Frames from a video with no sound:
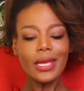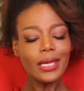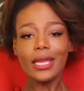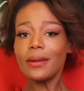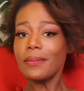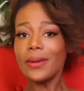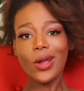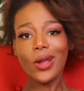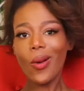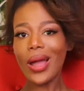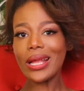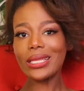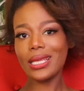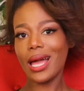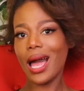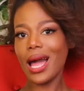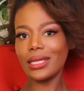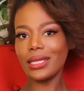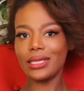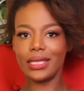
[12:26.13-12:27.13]
can be quite
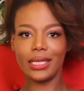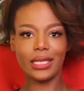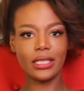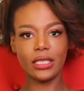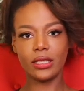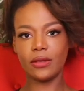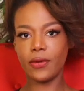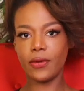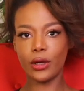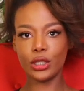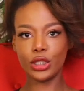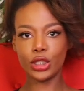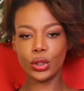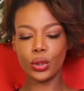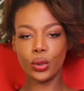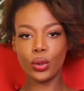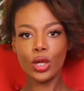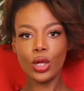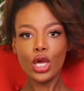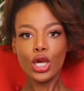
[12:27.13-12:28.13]
toxic and
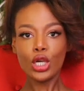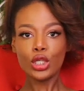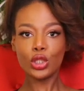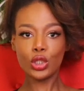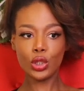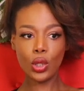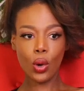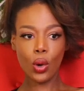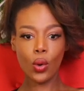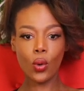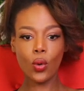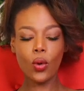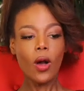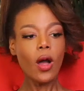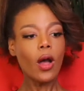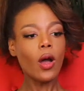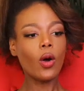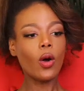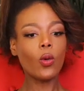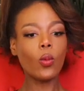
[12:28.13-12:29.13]
dysfunctional. So
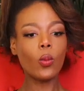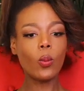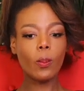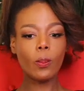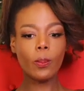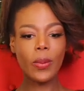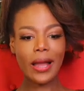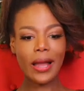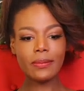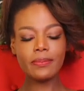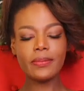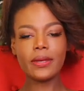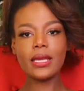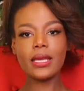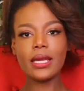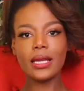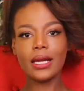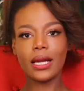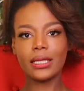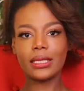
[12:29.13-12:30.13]
by
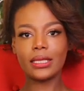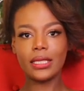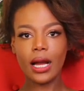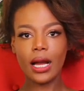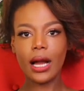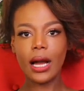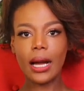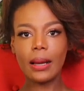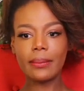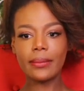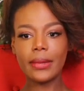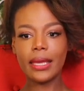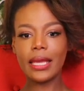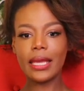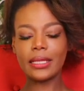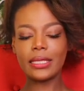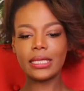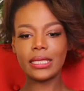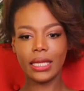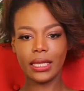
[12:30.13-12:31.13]
being a dom
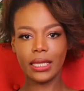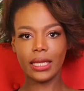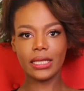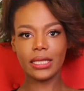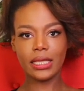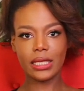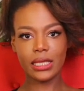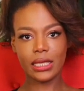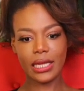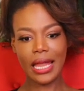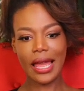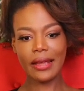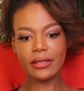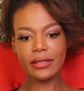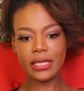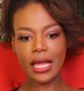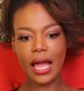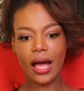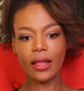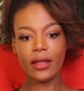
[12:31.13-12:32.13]
and settling into this
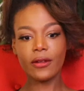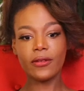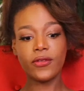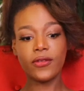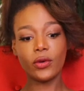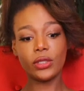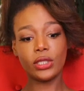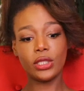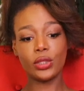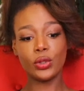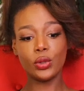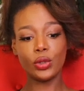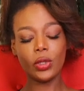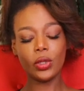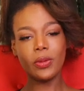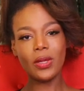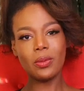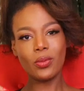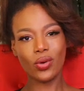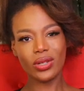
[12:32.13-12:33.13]
lifestyle, it forces you
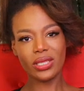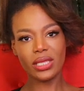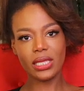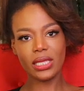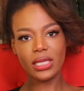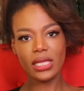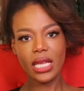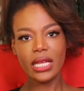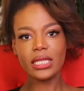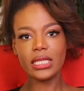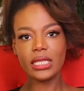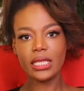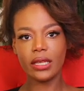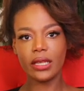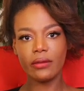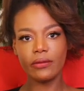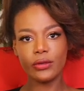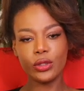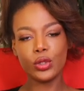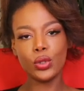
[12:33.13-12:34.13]
to be more
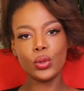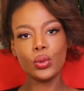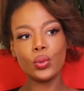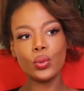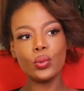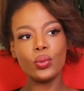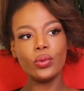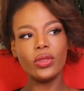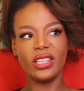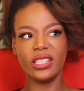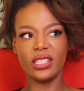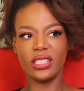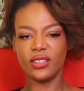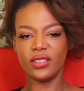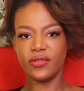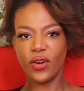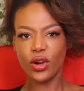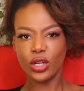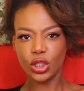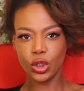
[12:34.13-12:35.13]
sensitive to the
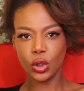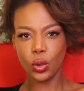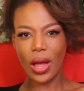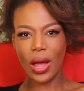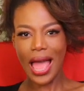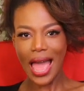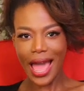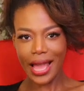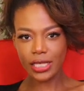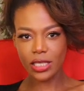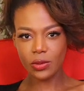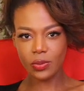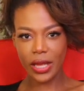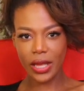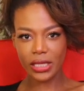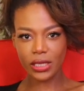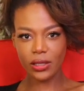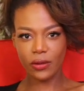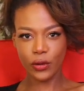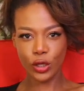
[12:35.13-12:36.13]
dysfunctional
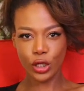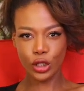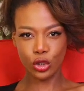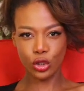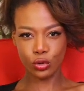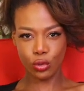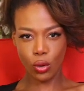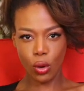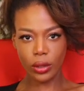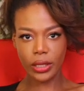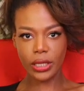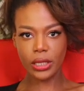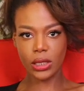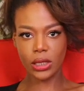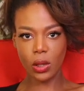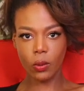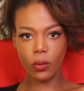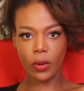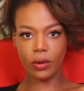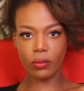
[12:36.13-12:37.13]
aspects of controlling
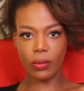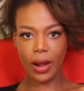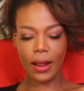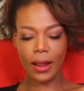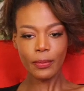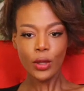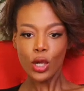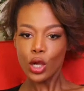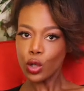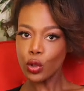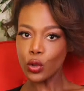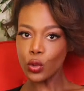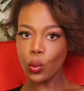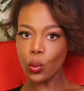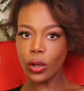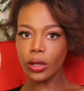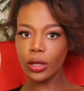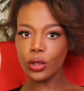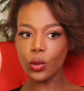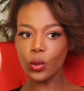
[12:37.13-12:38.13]
someone, right? You
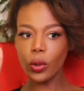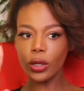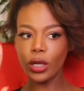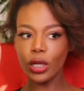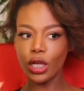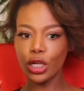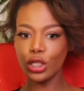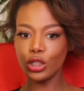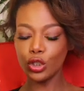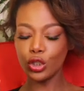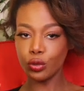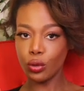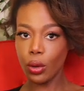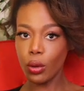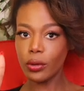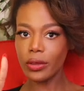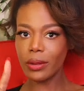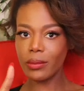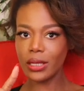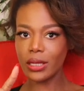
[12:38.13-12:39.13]
want to
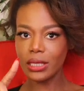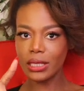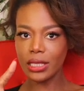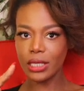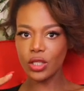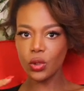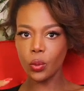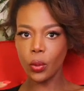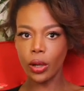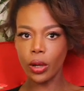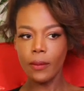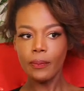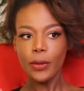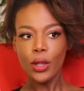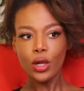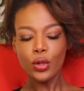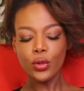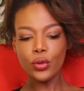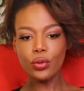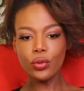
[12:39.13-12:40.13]
control them in a sense where
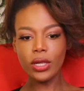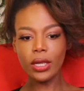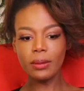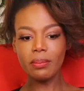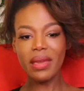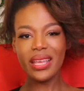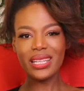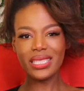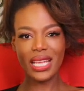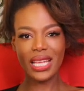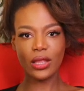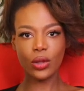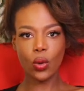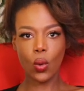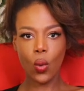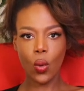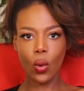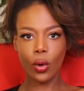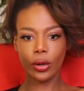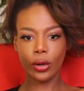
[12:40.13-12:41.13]
you can maintain the
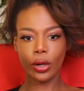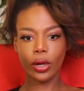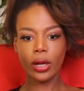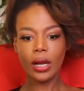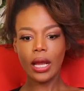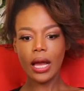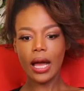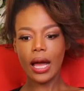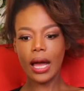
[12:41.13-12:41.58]
order,